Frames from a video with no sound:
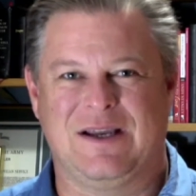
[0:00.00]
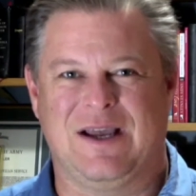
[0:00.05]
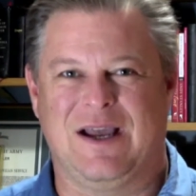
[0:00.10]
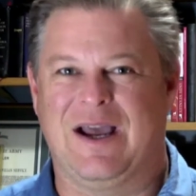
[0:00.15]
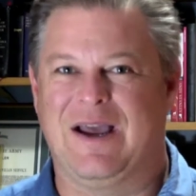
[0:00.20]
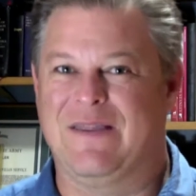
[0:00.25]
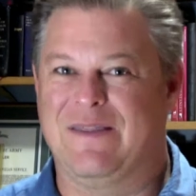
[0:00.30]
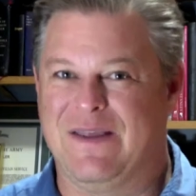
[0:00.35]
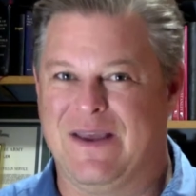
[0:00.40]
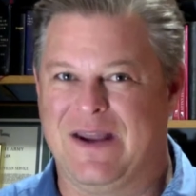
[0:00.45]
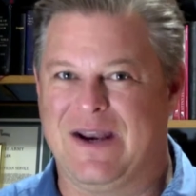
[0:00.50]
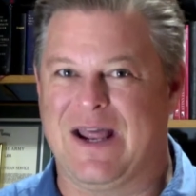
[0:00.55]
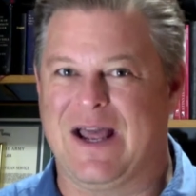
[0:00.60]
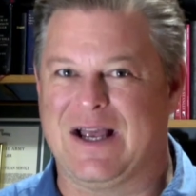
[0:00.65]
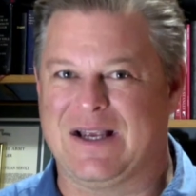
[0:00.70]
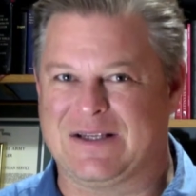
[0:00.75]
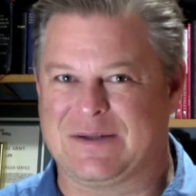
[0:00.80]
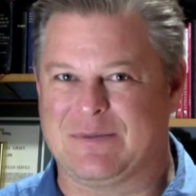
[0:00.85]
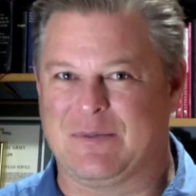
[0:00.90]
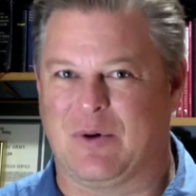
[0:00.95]
and then
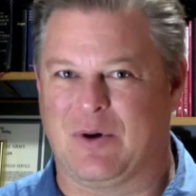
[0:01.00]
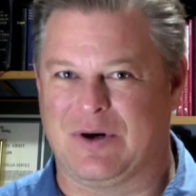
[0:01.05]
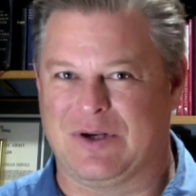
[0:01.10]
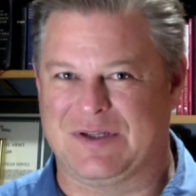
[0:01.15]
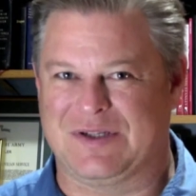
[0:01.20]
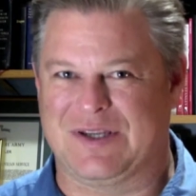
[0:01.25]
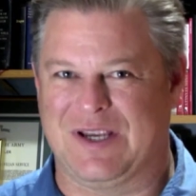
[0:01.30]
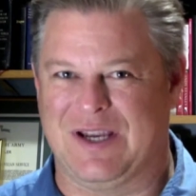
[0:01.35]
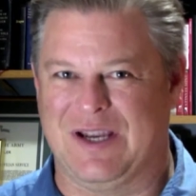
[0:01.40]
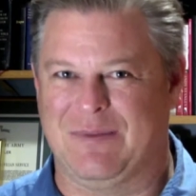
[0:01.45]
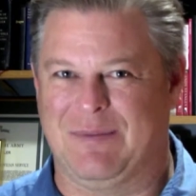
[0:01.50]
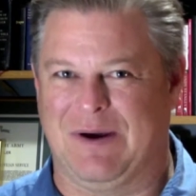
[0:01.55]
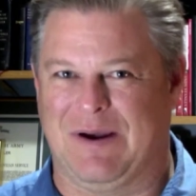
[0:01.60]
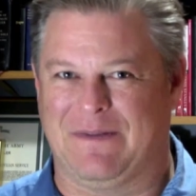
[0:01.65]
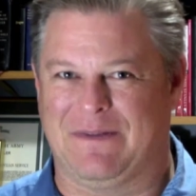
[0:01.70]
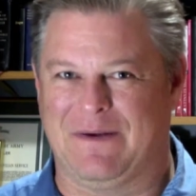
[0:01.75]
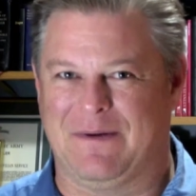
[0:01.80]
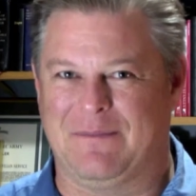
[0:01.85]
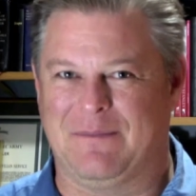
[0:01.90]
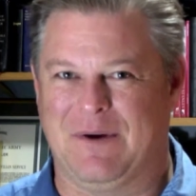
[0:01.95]
has more to say
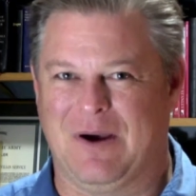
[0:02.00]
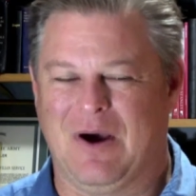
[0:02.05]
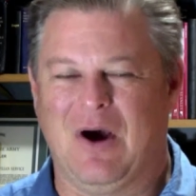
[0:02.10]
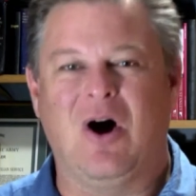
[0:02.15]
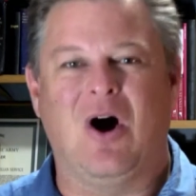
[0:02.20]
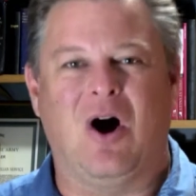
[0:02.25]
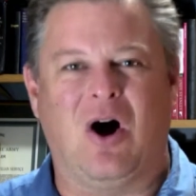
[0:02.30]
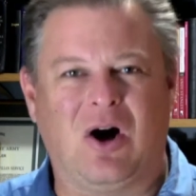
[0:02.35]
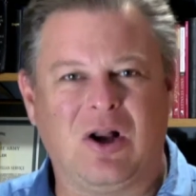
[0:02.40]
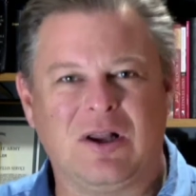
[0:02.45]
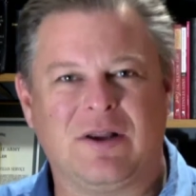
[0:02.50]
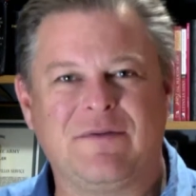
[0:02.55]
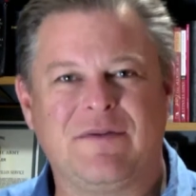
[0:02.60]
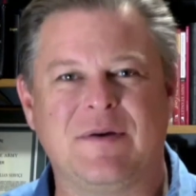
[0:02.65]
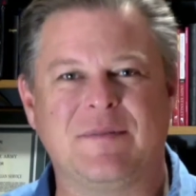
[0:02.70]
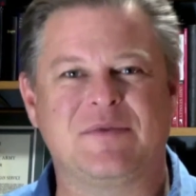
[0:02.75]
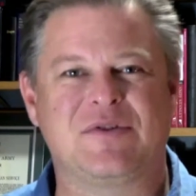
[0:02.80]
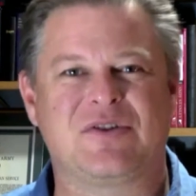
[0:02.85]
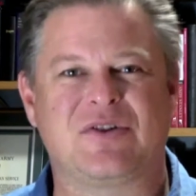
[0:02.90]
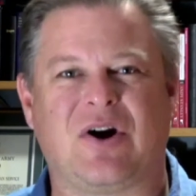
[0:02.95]
about them. All of
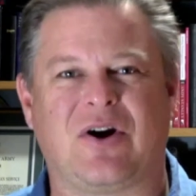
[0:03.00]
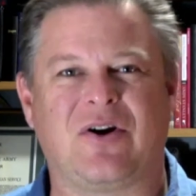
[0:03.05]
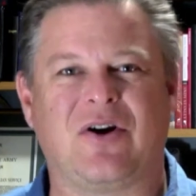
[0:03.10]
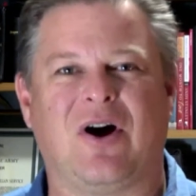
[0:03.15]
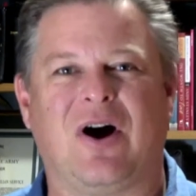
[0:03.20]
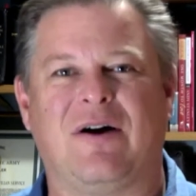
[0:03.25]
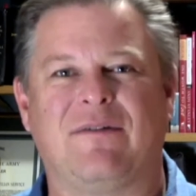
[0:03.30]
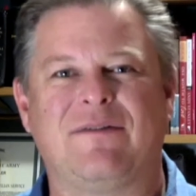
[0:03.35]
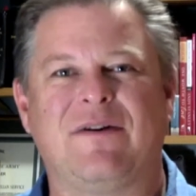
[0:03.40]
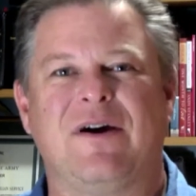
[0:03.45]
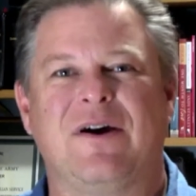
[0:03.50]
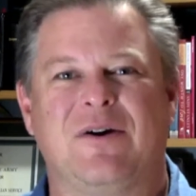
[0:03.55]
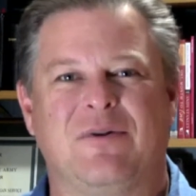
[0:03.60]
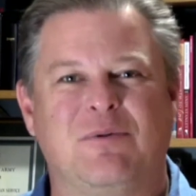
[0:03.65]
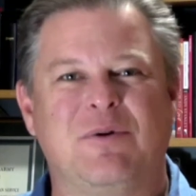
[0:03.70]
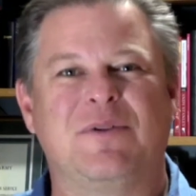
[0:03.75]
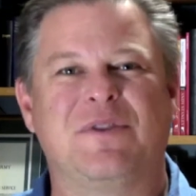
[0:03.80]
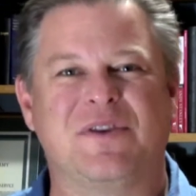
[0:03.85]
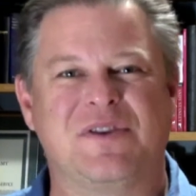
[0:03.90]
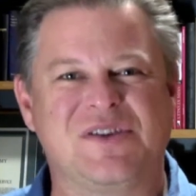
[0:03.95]
them start off
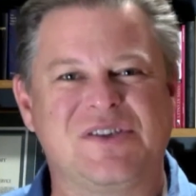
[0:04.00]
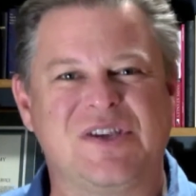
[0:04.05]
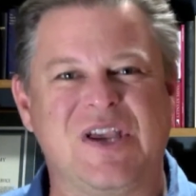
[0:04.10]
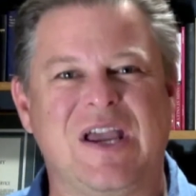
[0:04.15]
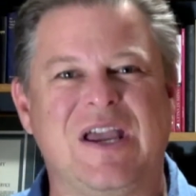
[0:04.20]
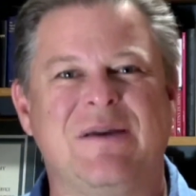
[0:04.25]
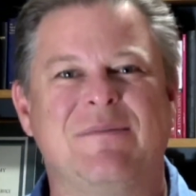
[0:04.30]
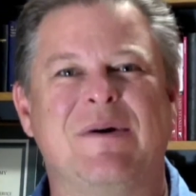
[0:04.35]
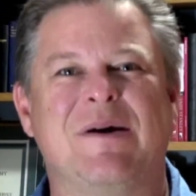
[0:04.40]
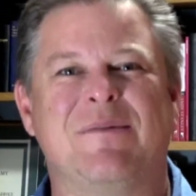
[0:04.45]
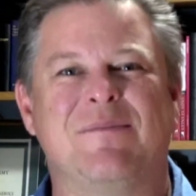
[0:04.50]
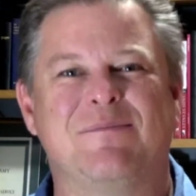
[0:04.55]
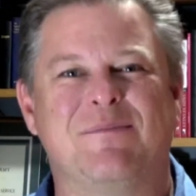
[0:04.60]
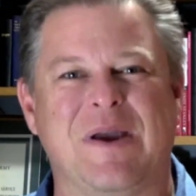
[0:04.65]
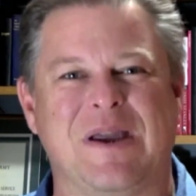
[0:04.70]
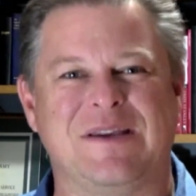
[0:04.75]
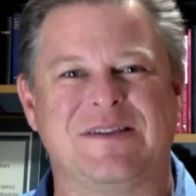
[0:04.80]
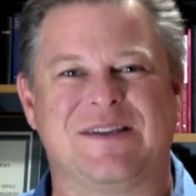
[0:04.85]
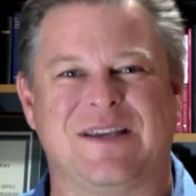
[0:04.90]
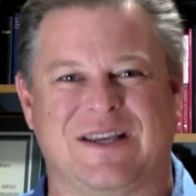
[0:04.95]
with the same
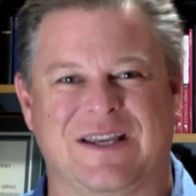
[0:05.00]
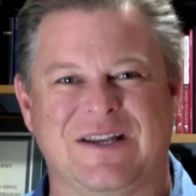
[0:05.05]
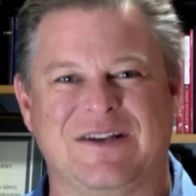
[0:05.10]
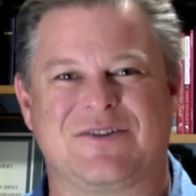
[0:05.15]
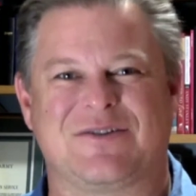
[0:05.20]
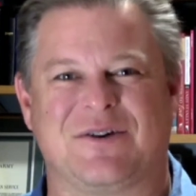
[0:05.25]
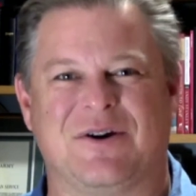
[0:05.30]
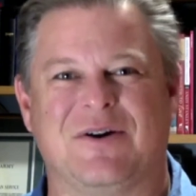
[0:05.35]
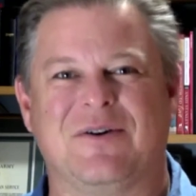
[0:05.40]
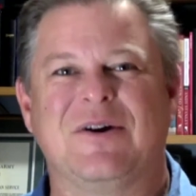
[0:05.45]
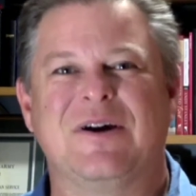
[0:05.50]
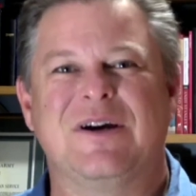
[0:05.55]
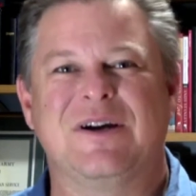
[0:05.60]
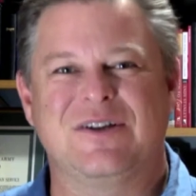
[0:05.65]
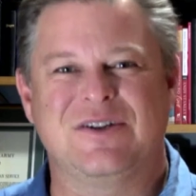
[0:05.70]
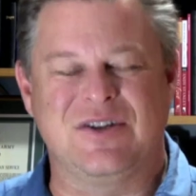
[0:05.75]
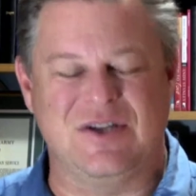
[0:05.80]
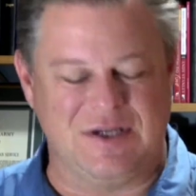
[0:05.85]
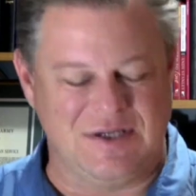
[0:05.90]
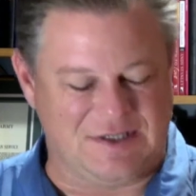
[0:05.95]
basic intro.
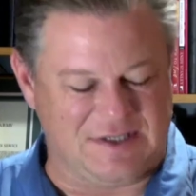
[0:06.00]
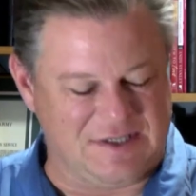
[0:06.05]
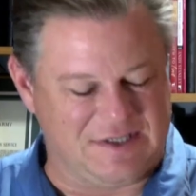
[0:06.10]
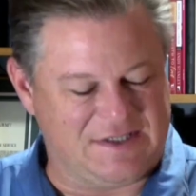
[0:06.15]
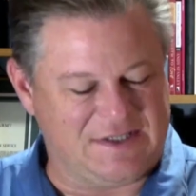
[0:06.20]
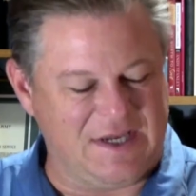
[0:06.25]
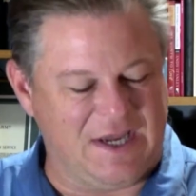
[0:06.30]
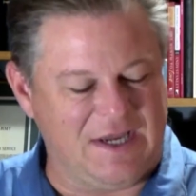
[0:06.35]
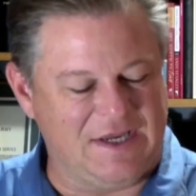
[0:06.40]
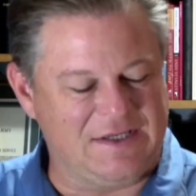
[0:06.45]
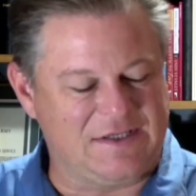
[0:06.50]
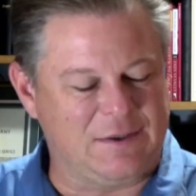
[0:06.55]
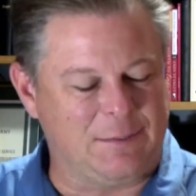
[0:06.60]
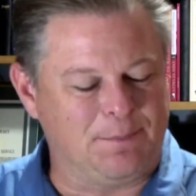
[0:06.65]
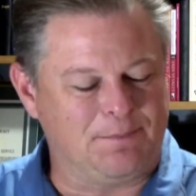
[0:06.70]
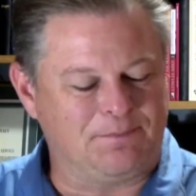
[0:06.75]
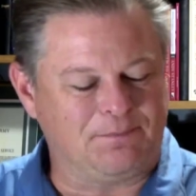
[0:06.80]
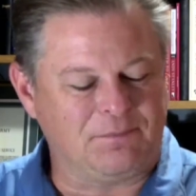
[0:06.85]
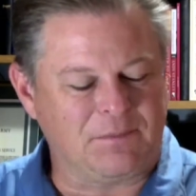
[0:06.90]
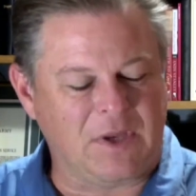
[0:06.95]
Jesus
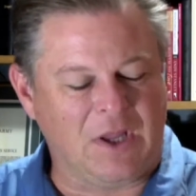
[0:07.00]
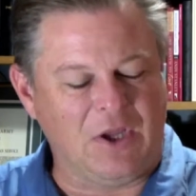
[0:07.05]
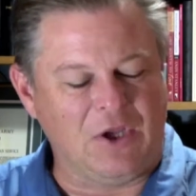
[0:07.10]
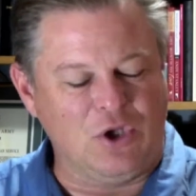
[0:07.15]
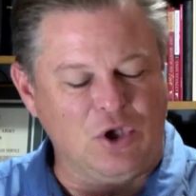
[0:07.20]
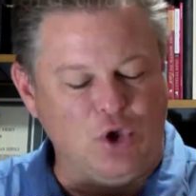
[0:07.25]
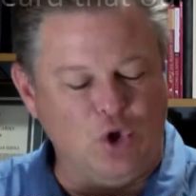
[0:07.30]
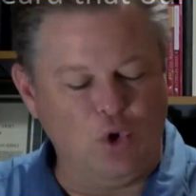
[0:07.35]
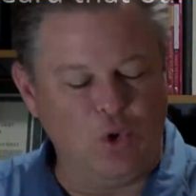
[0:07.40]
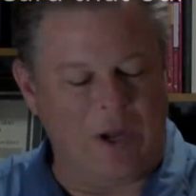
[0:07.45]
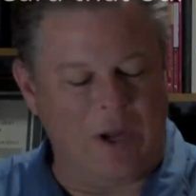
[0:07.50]
says, "You